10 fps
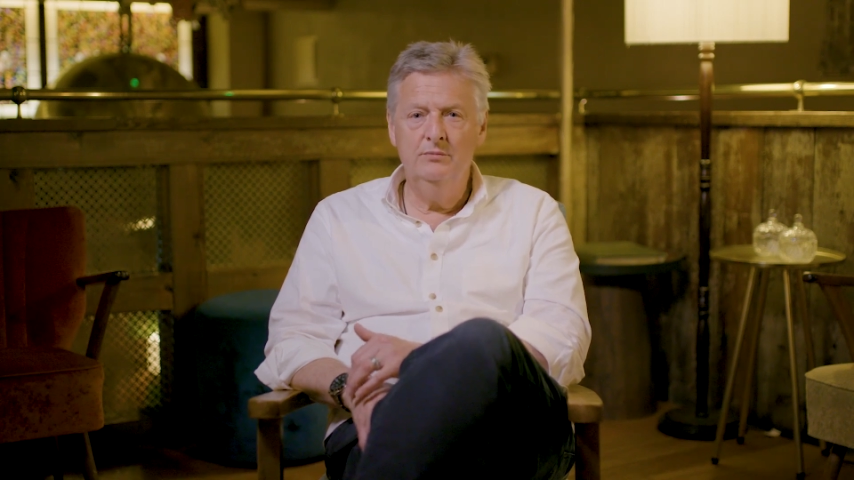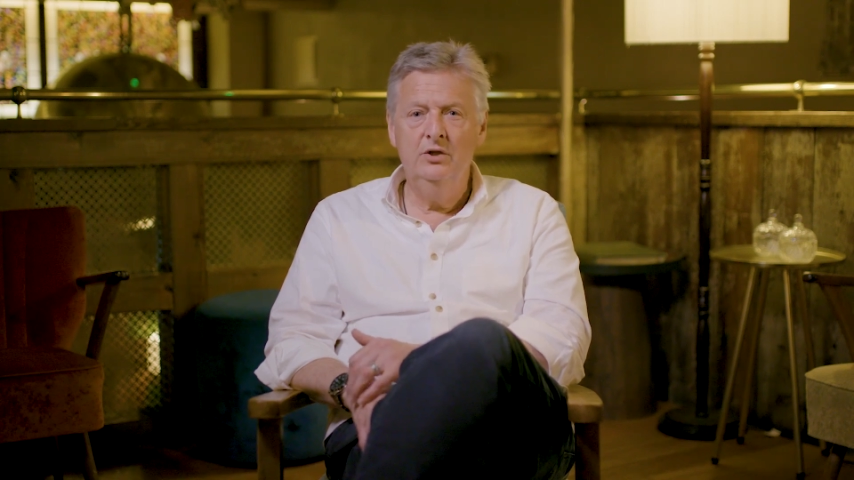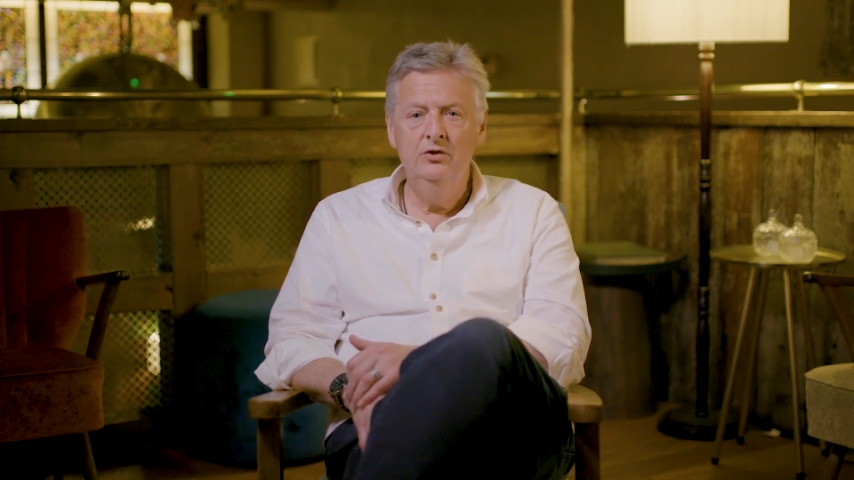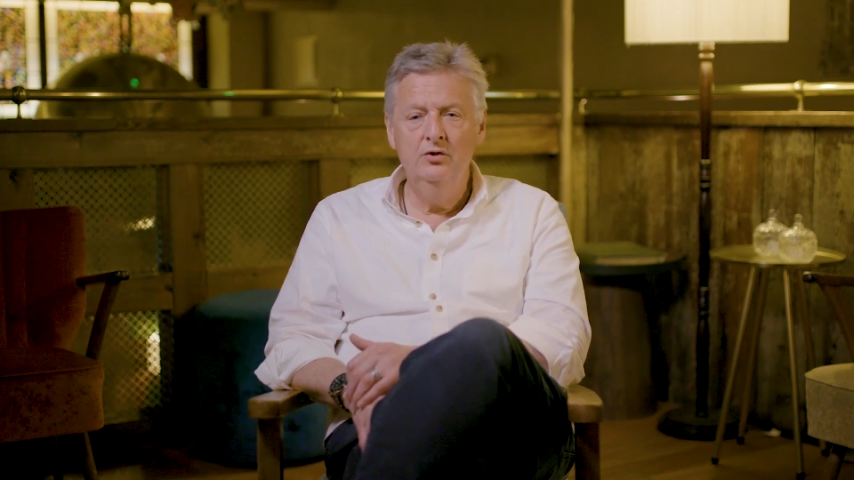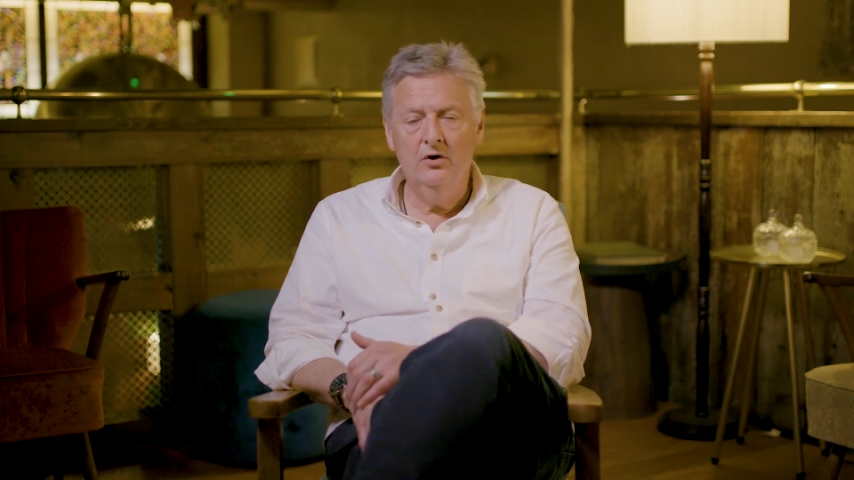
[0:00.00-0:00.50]

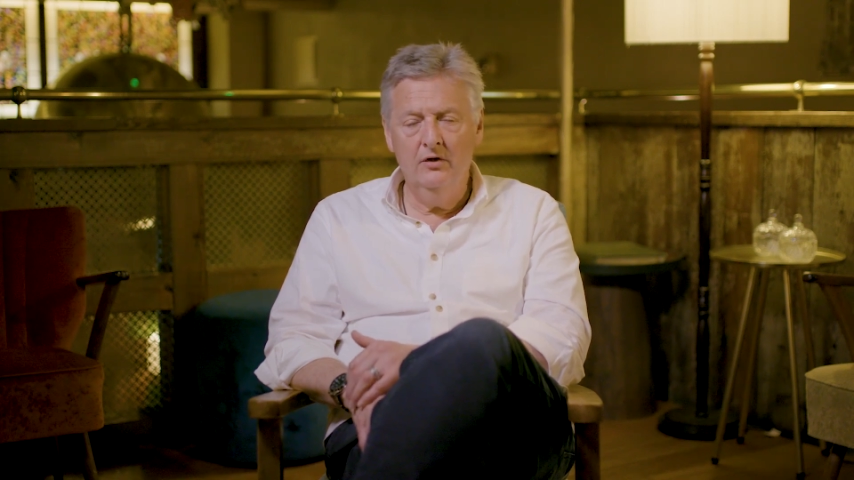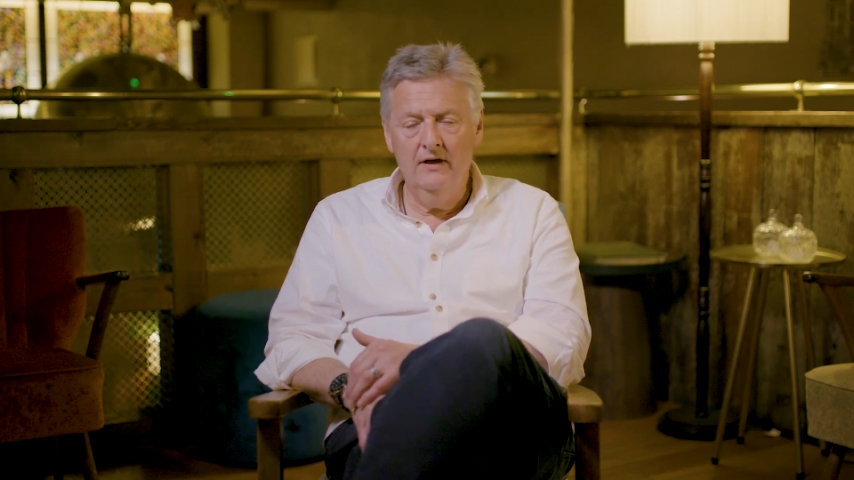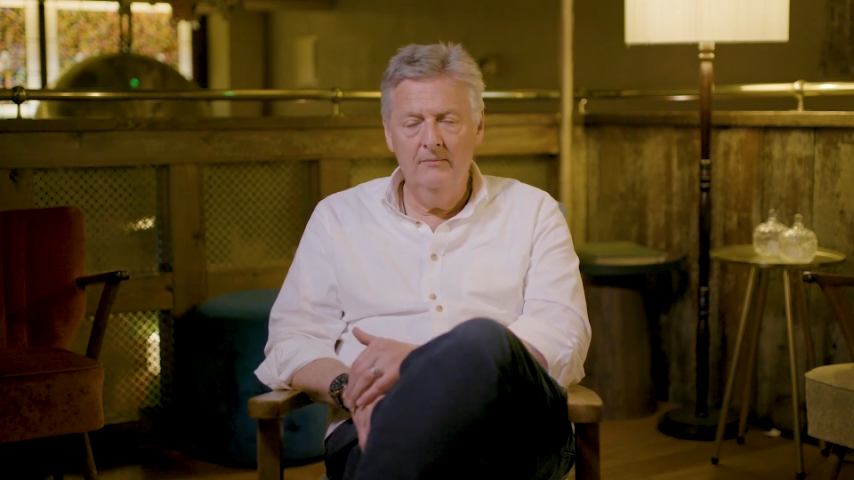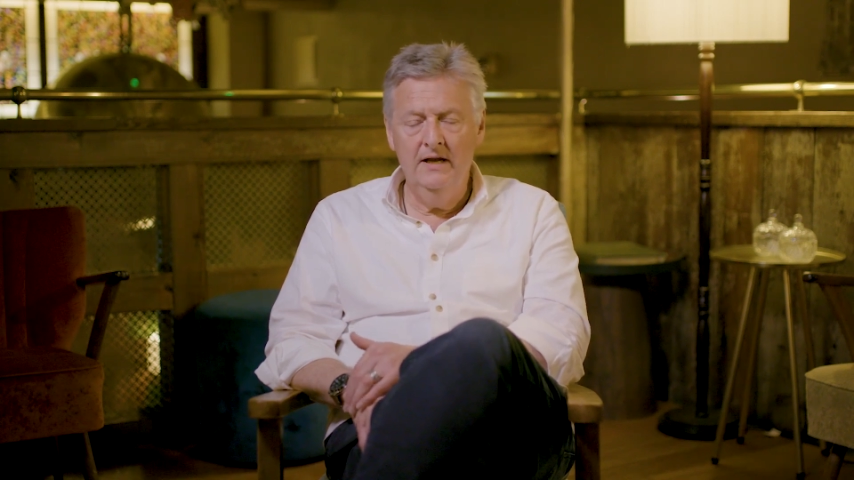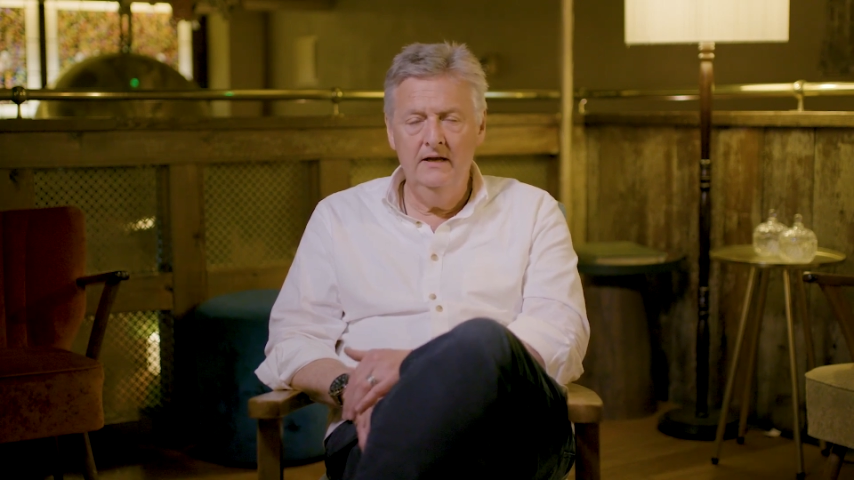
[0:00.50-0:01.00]
but not
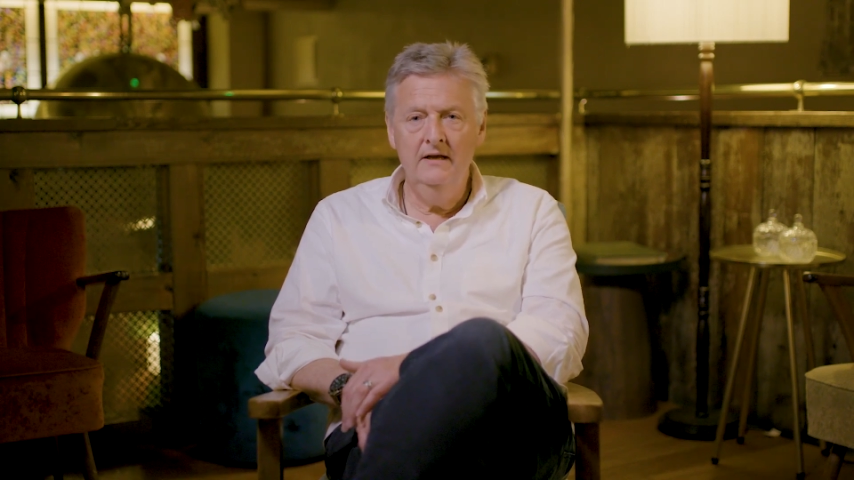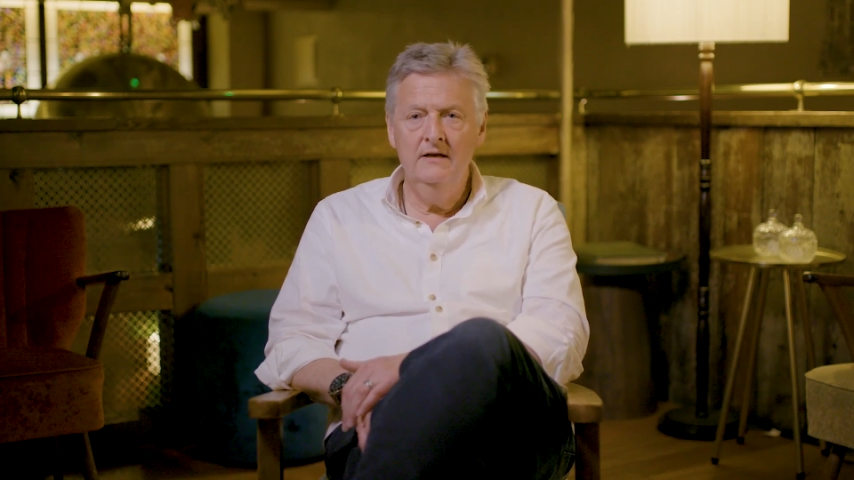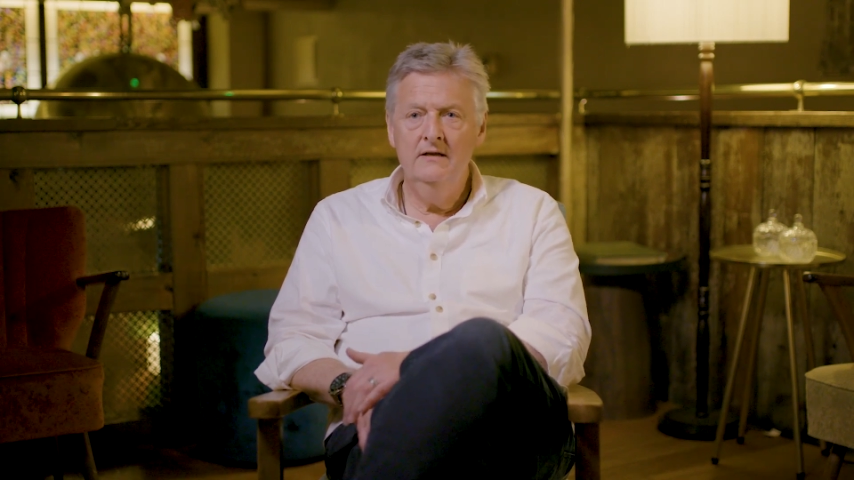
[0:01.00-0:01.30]
that many.